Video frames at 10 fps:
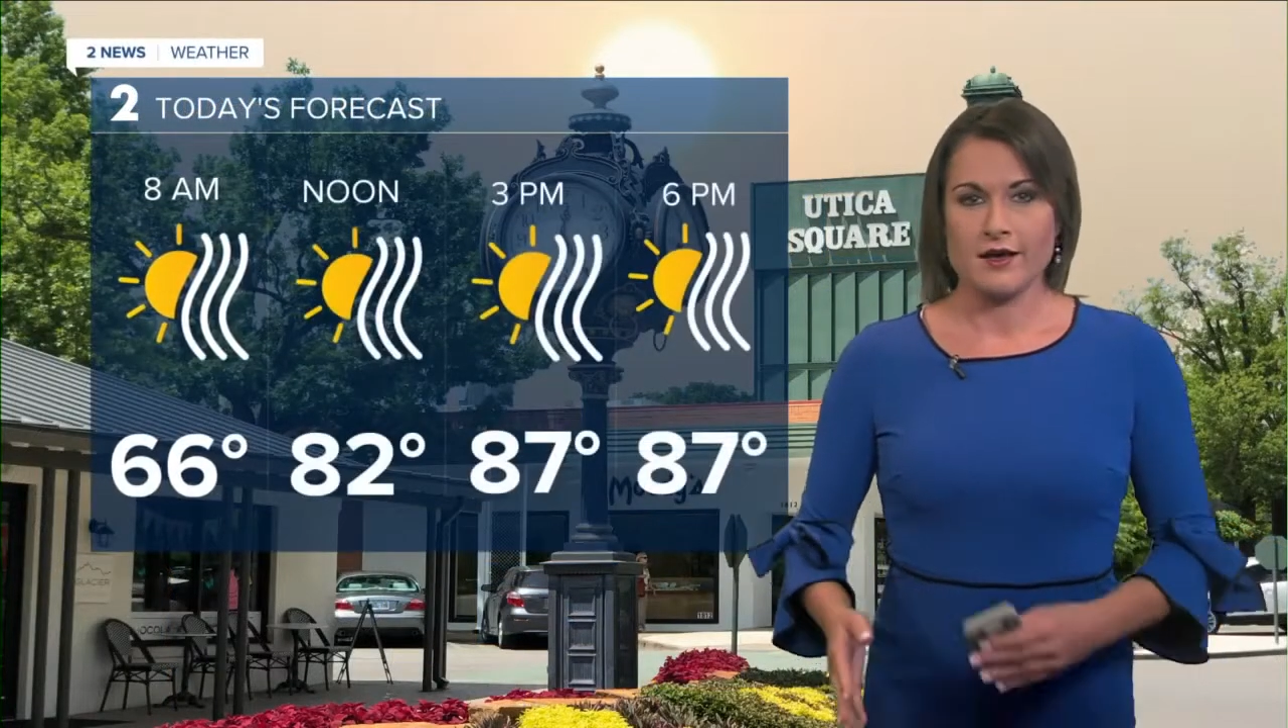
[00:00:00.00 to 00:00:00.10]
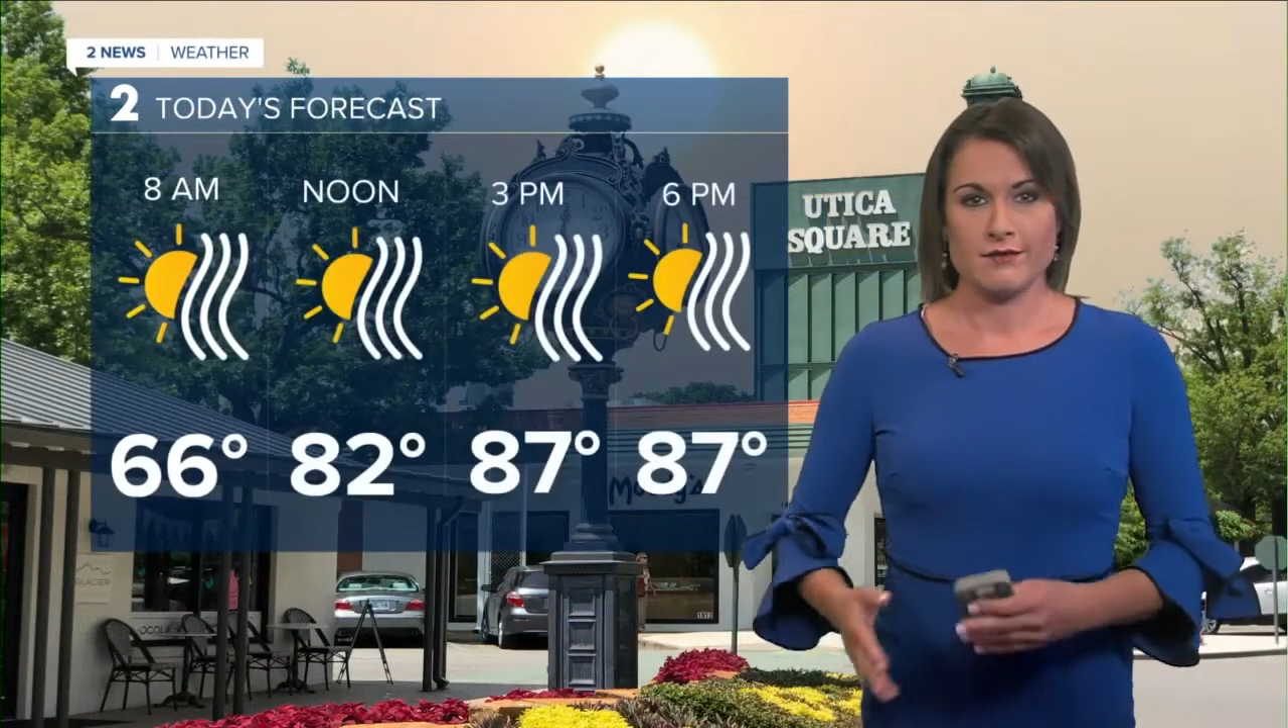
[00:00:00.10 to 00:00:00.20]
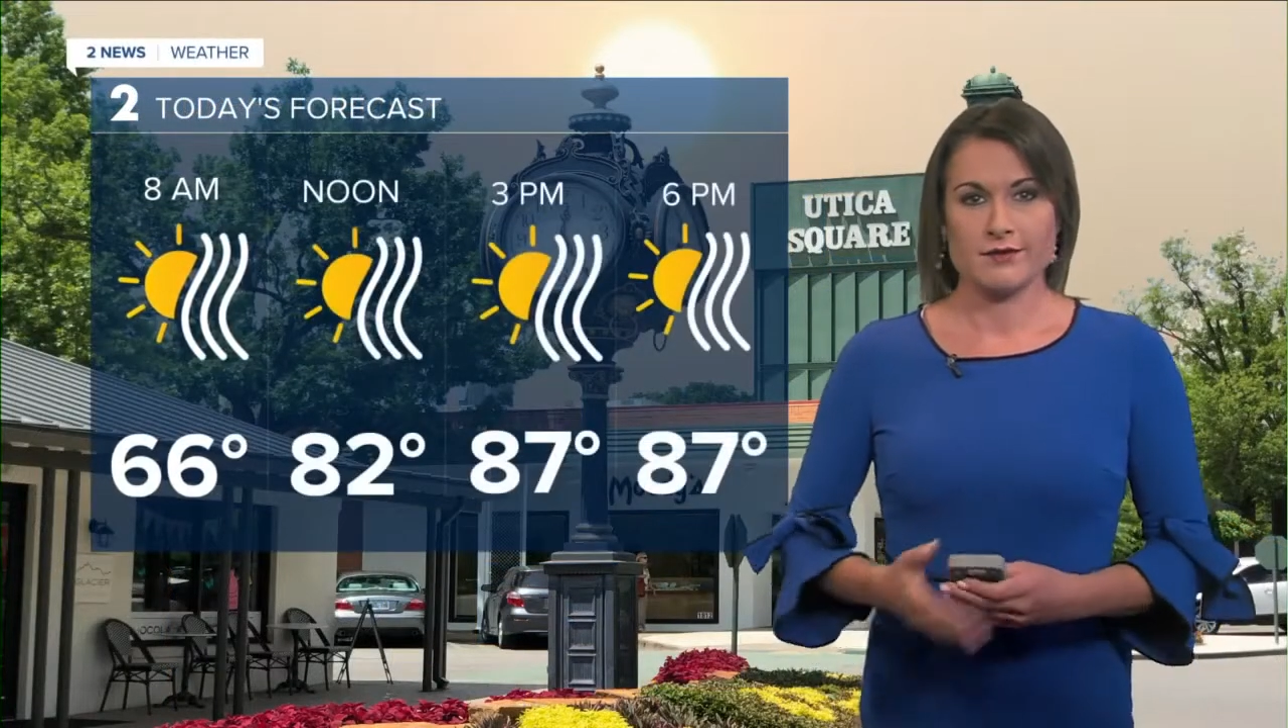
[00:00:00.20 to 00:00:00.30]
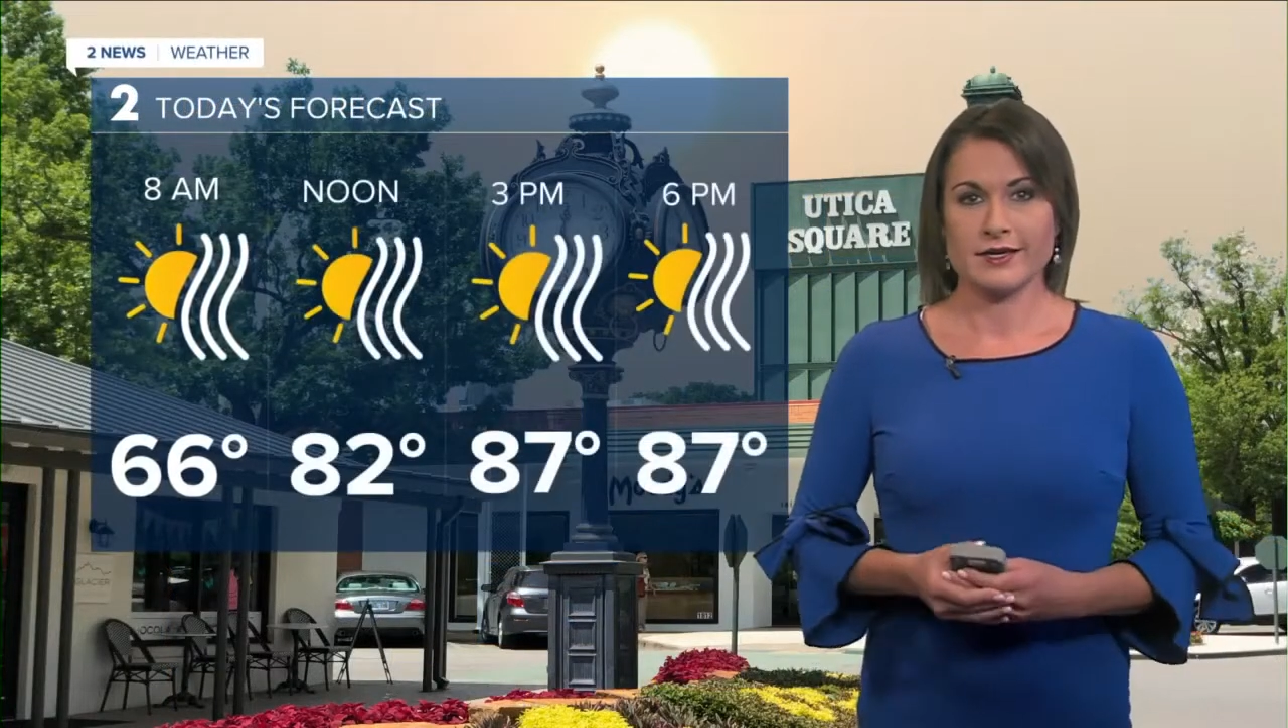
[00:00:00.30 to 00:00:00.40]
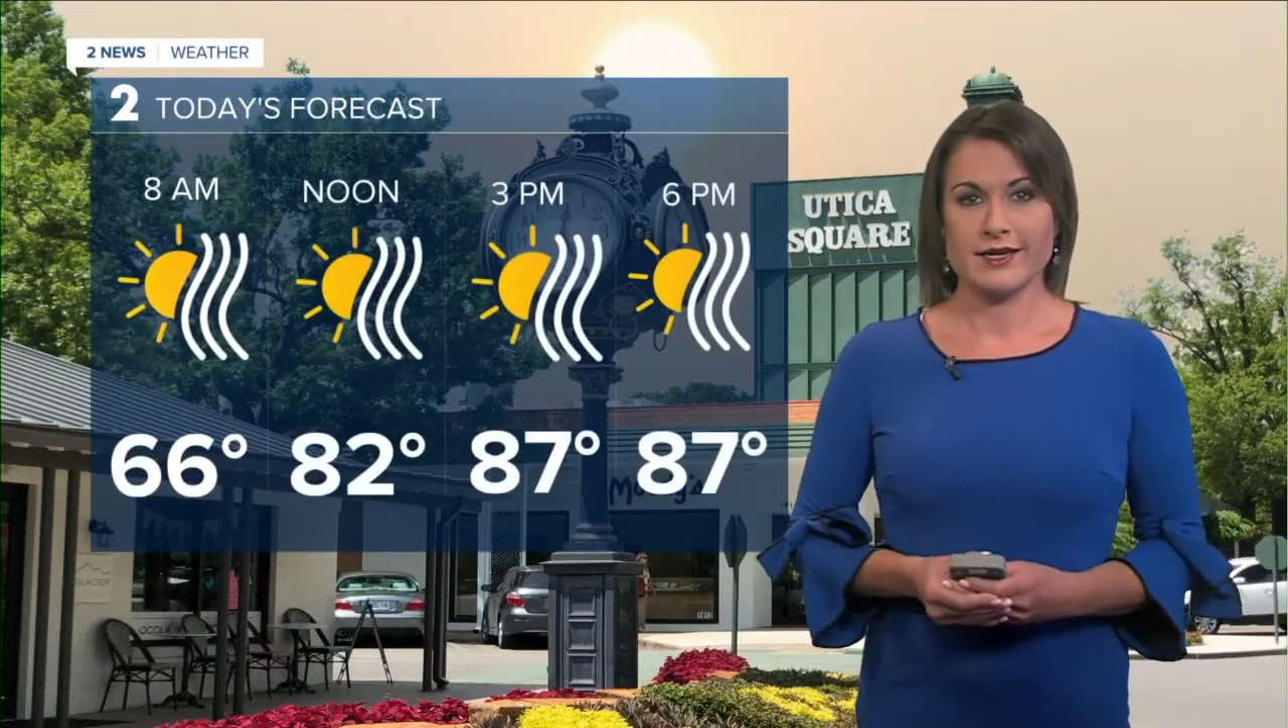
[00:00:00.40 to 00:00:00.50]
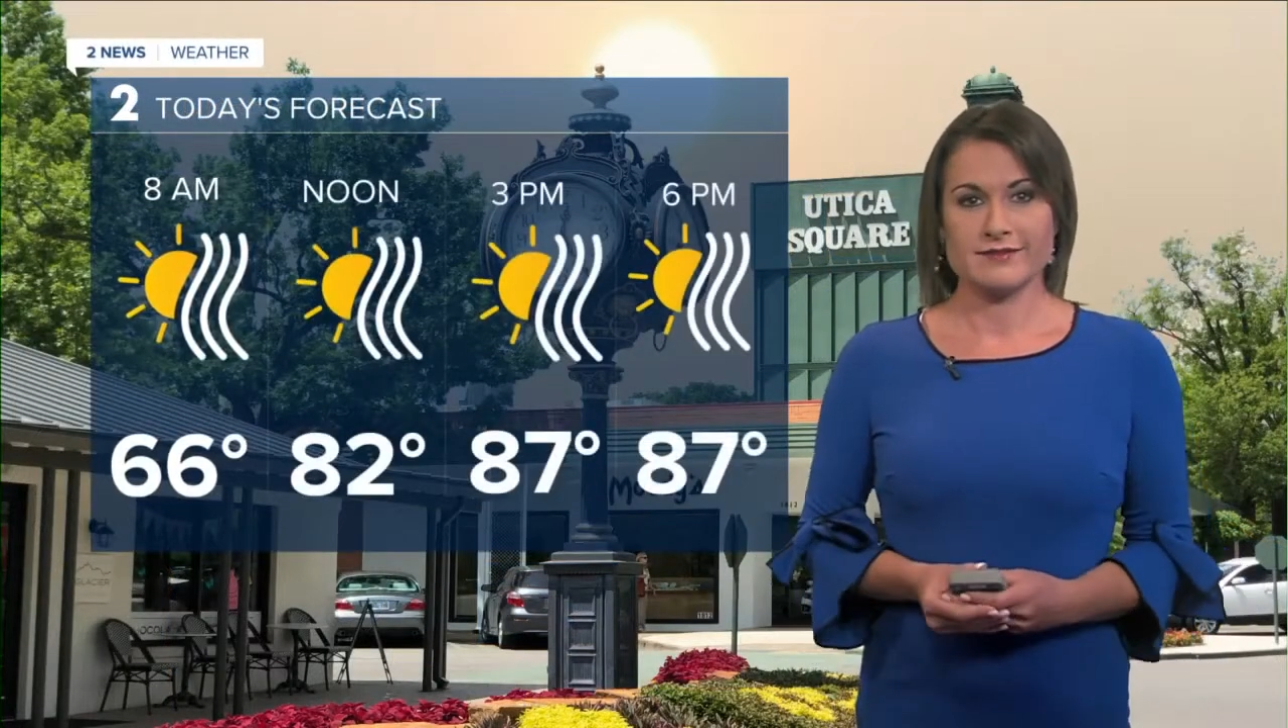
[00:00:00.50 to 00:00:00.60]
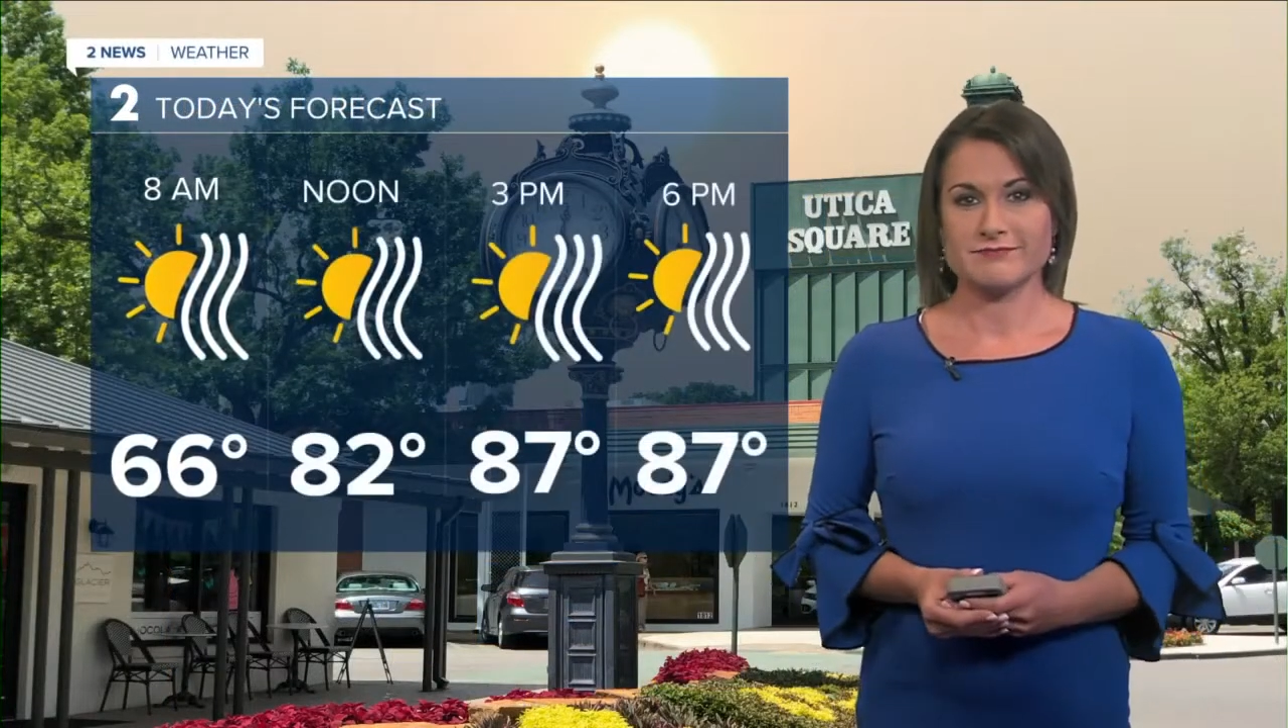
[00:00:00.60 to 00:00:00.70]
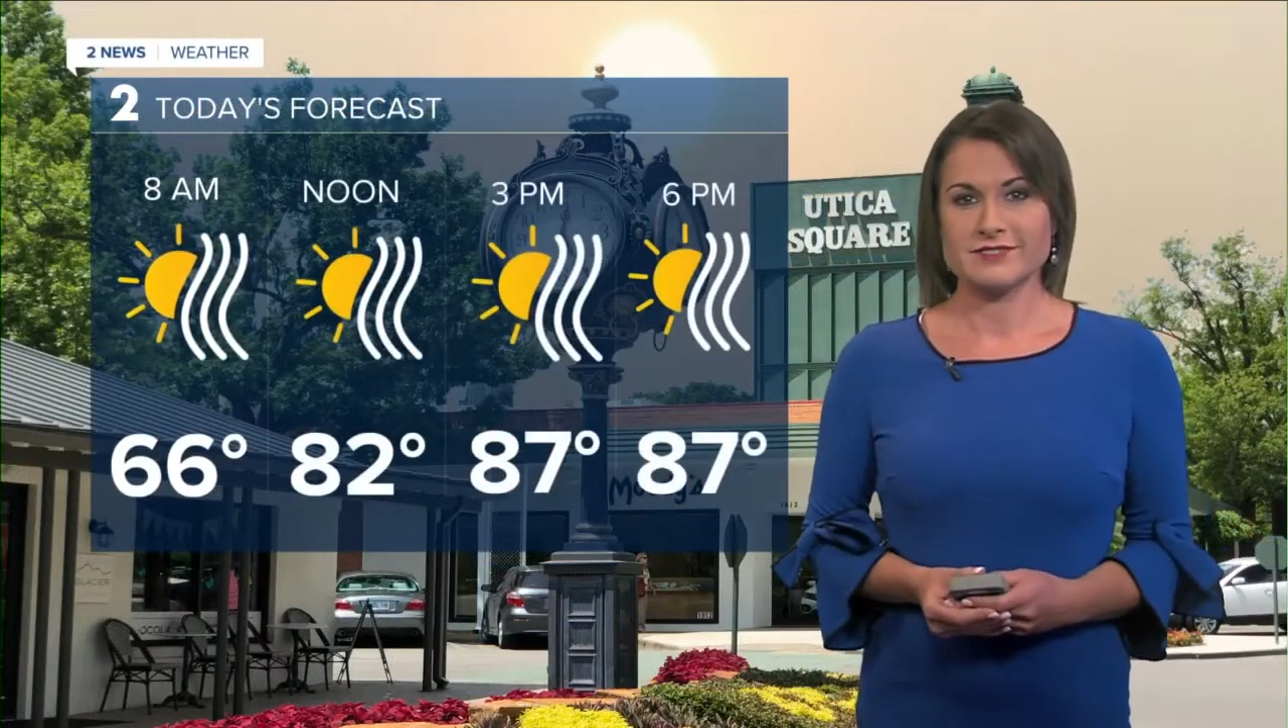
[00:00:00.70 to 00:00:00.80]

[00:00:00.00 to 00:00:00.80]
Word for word: We're good